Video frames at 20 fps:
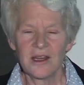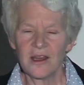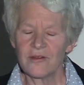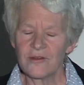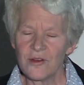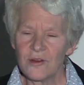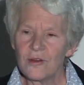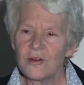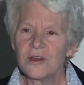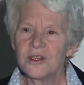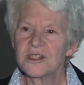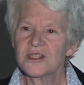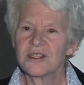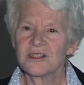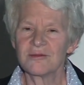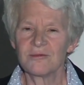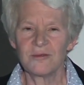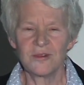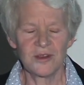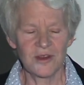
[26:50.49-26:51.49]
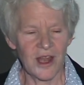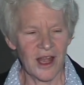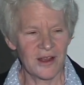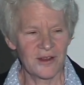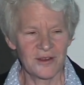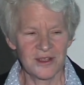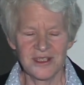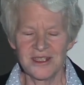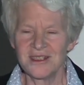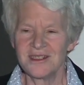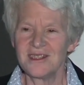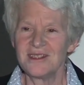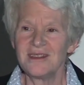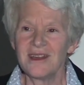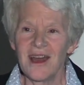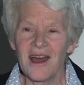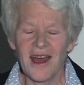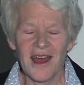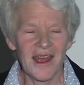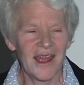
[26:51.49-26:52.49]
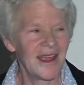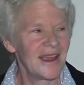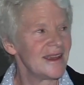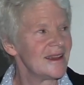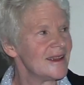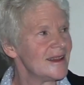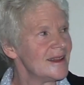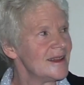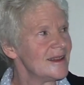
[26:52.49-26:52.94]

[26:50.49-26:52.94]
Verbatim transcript: of course, we're not going to deny